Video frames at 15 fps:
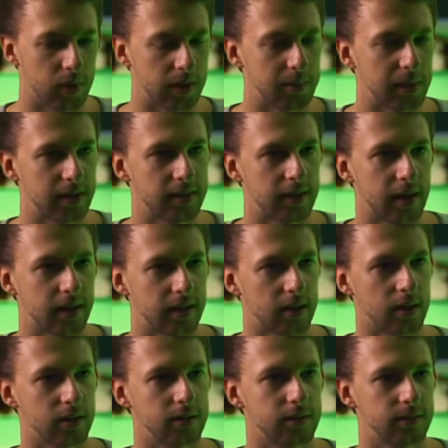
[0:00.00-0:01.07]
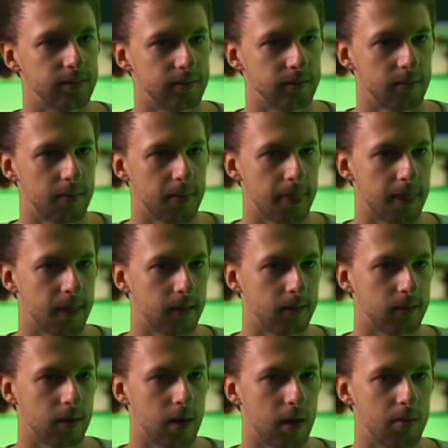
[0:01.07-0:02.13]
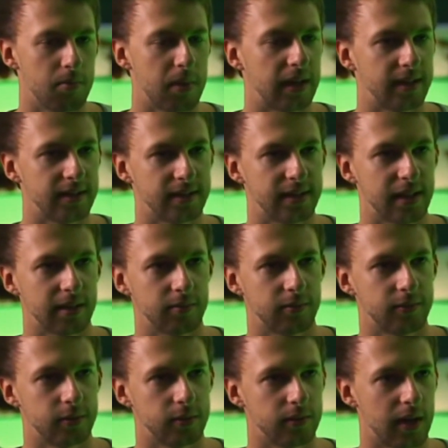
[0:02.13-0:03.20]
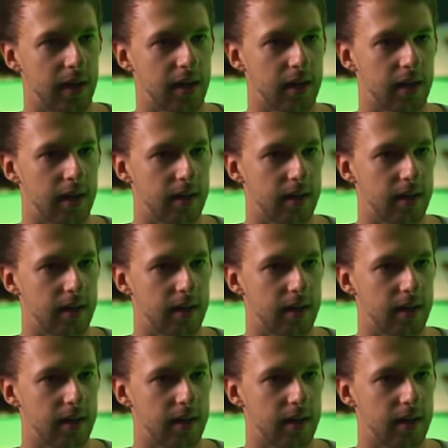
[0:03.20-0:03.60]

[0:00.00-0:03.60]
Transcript: When he made that, he kind of made his name through that,